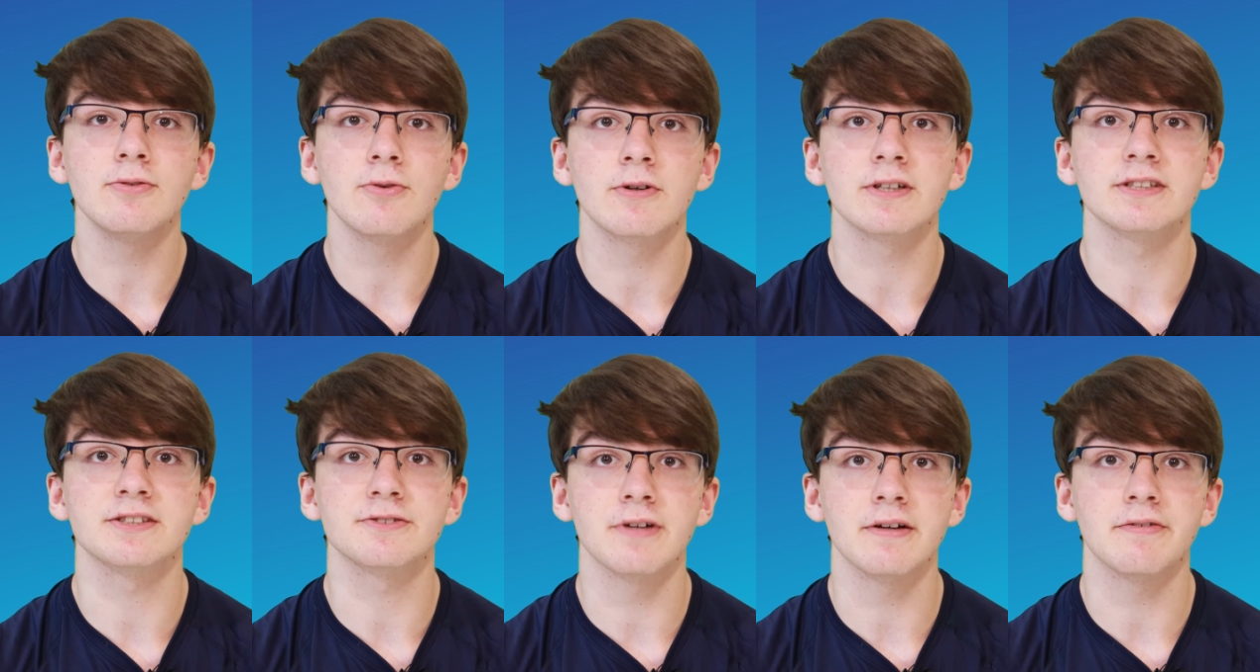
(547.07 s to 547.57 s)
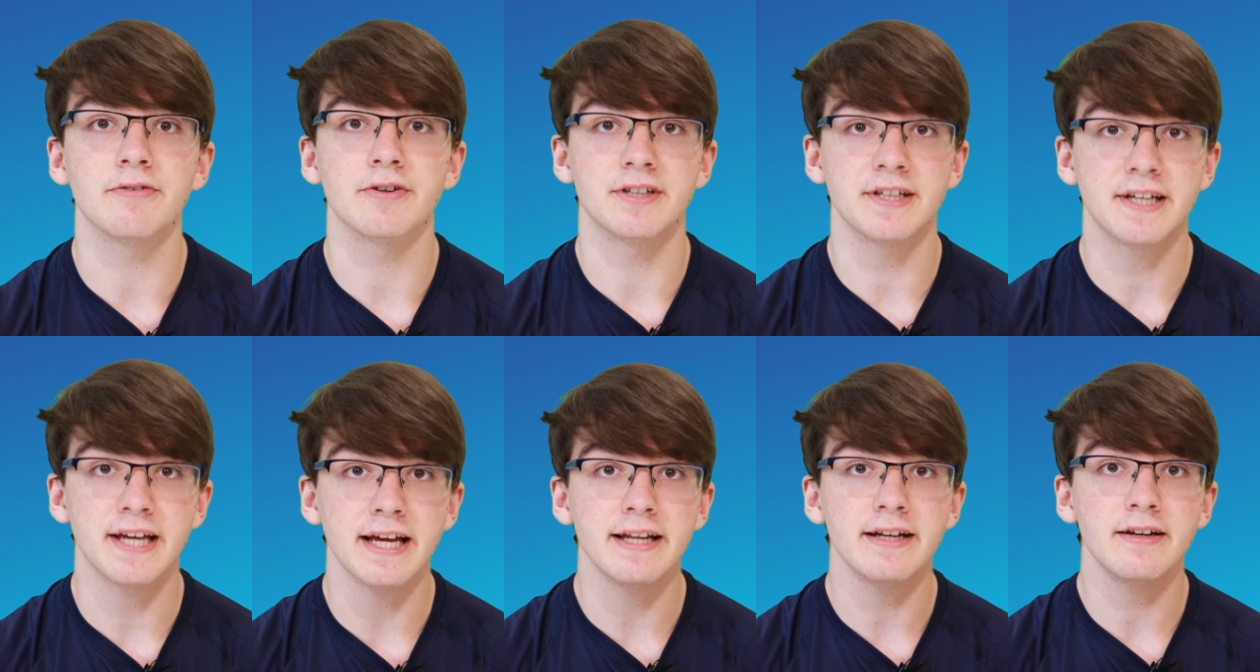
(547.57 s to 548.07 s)
Lawrence River
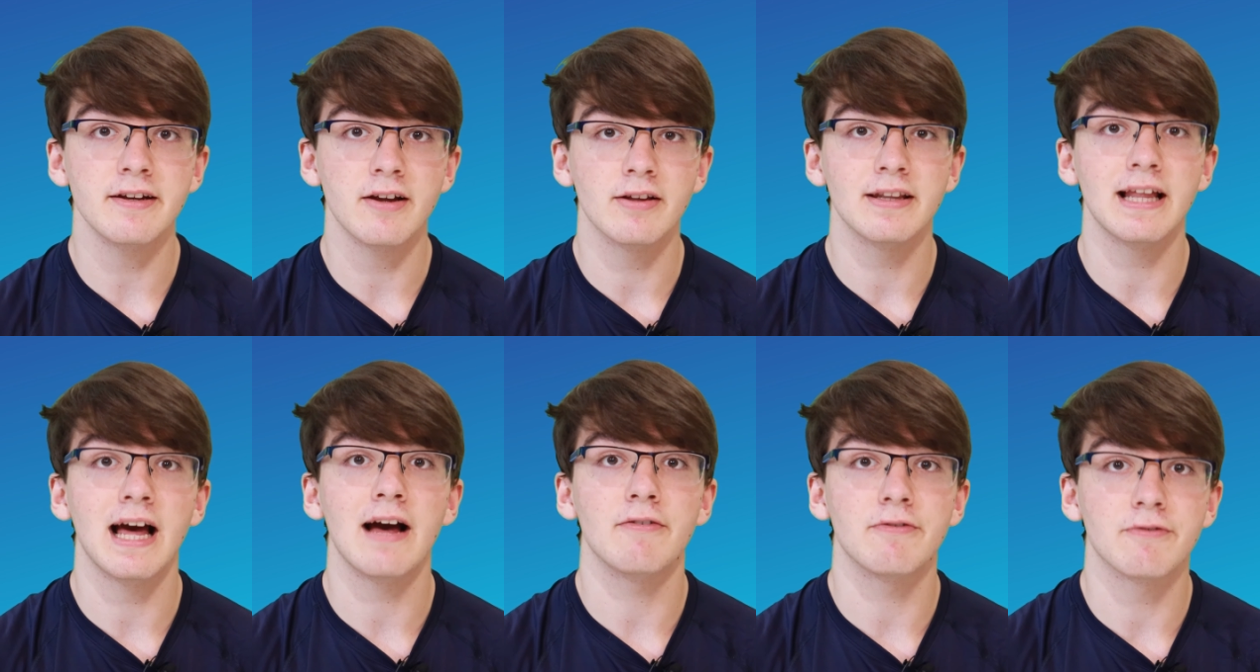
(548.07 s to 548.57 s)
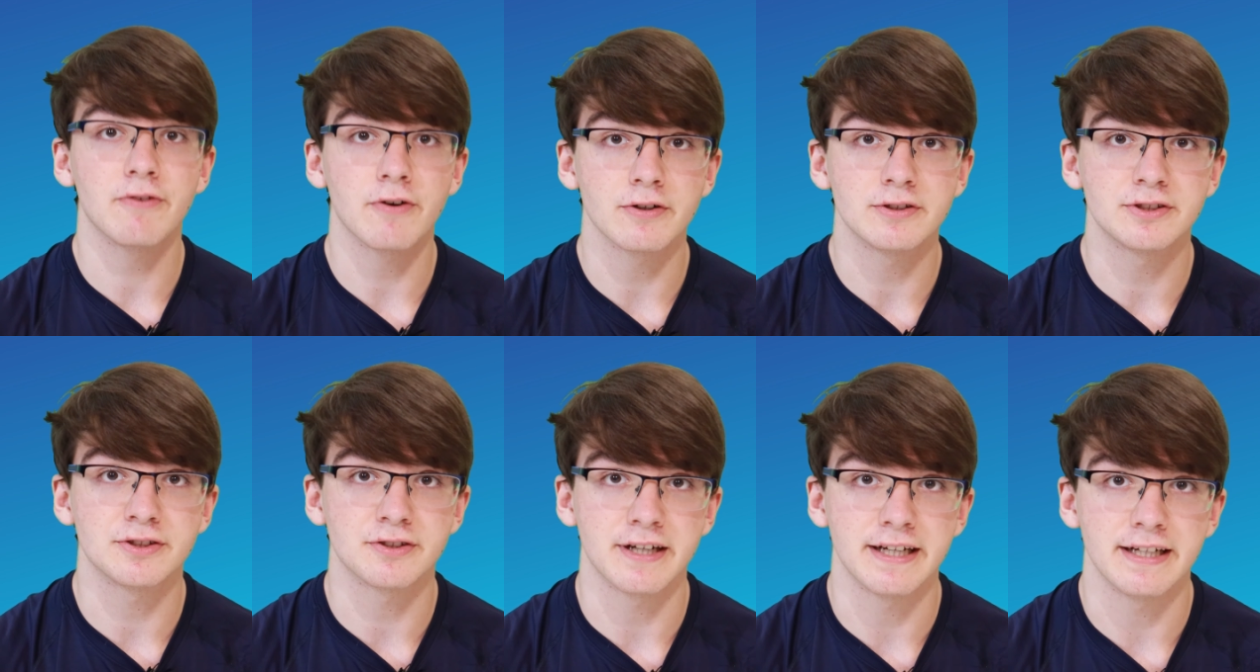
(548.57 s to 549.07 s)
to get in on that
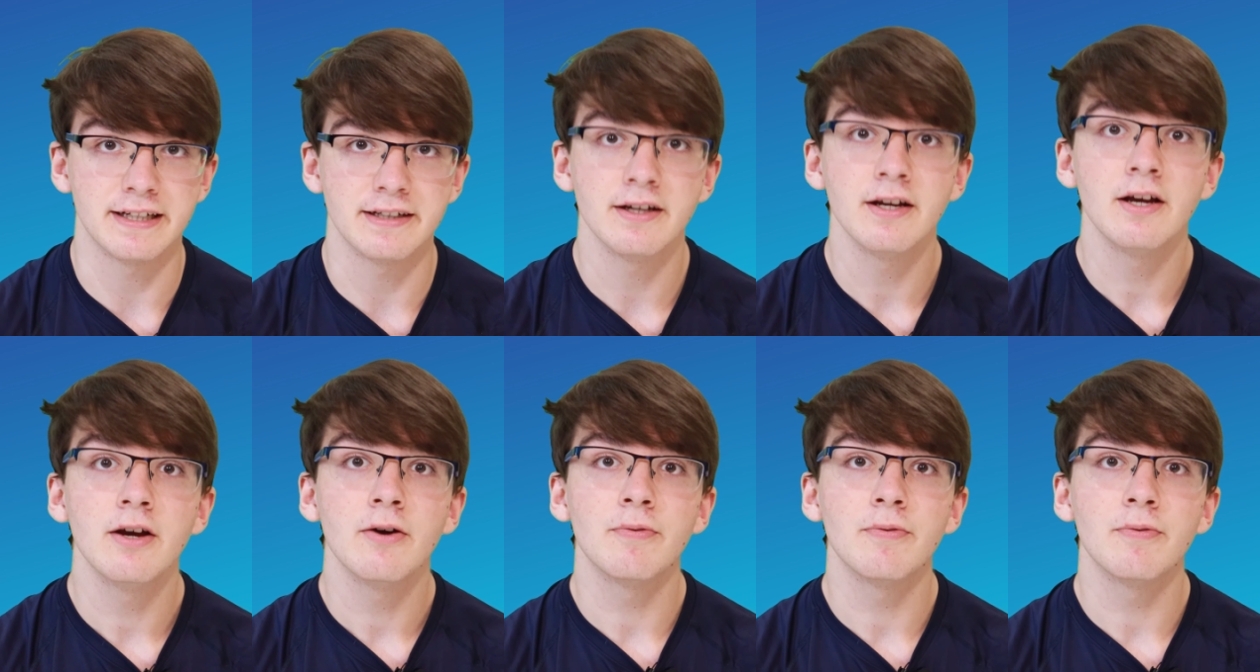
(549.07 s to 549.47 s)
fur trade,